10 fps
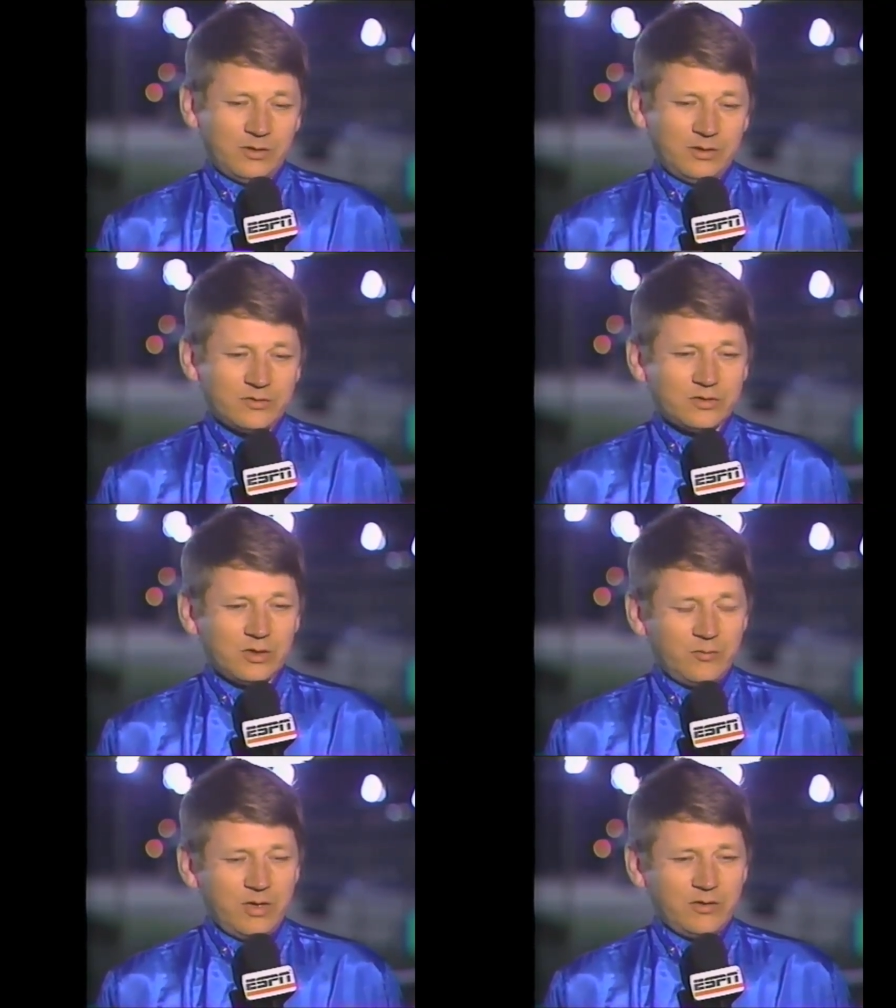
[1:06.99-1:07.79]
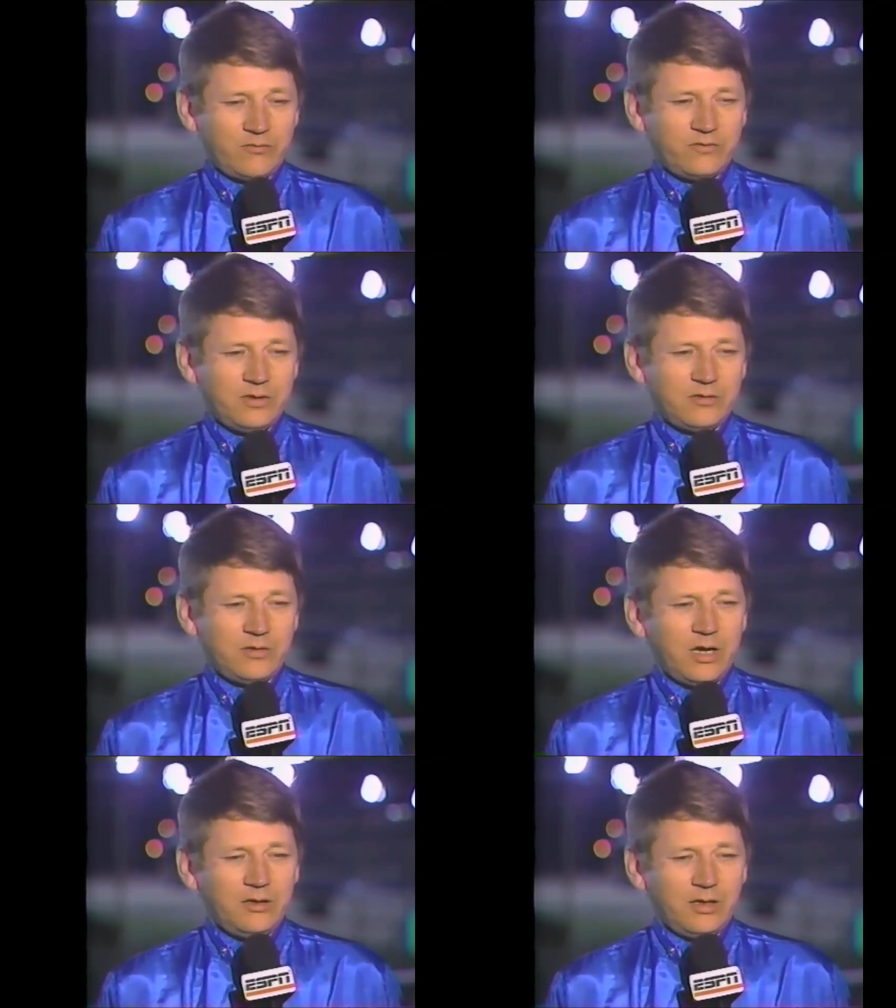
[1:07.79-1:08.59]
But it's going to be interesting
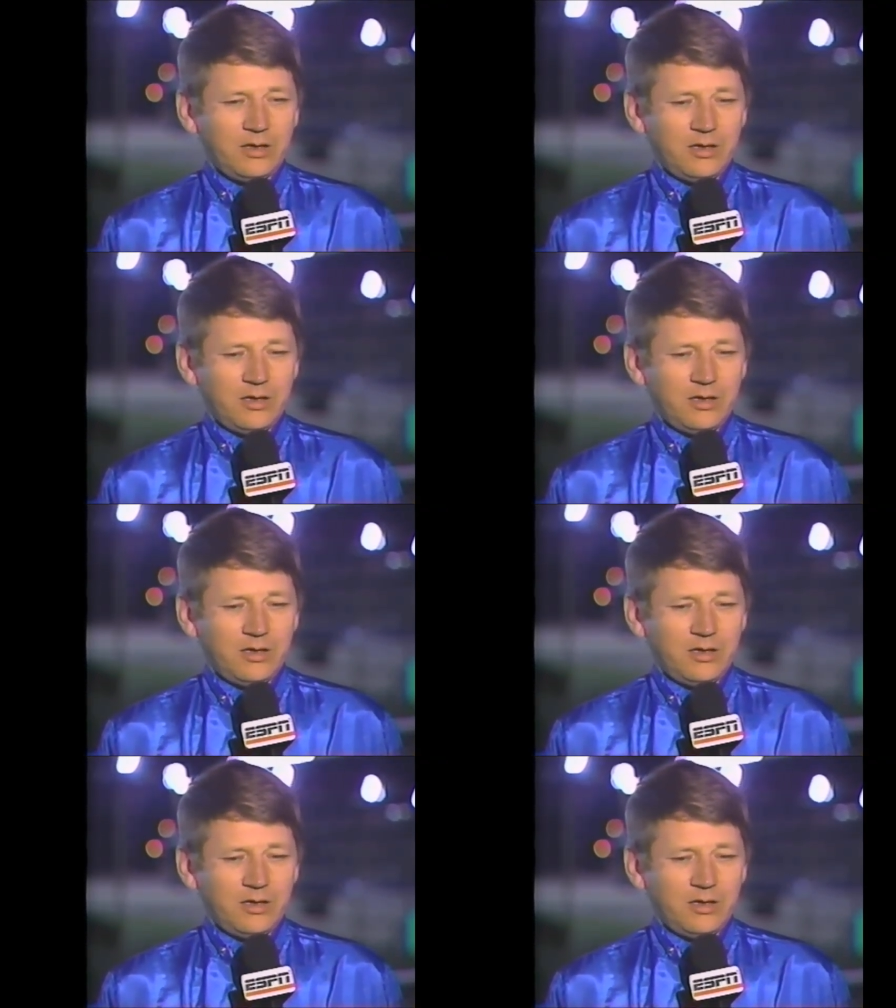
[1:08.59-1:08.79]
tonight.